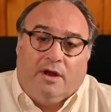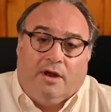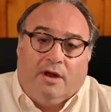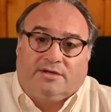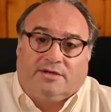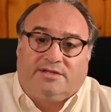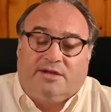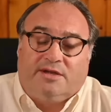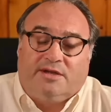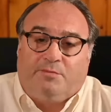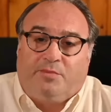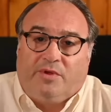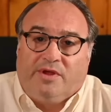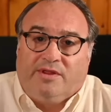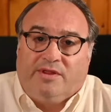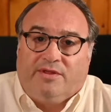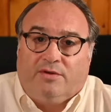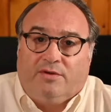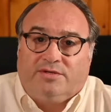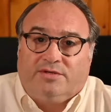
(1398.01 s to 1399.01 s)
are
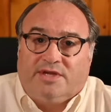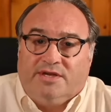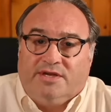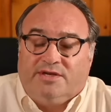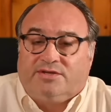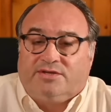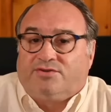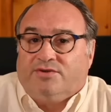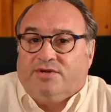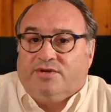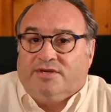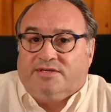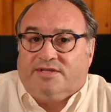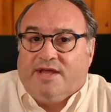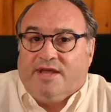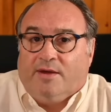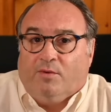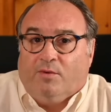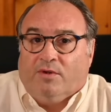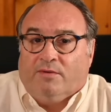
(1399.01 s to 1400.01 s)
simply those industries
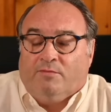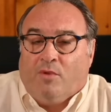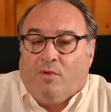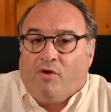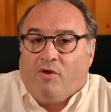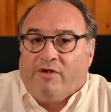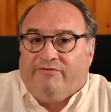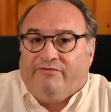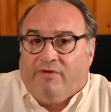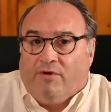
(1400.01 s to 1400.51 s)
that were more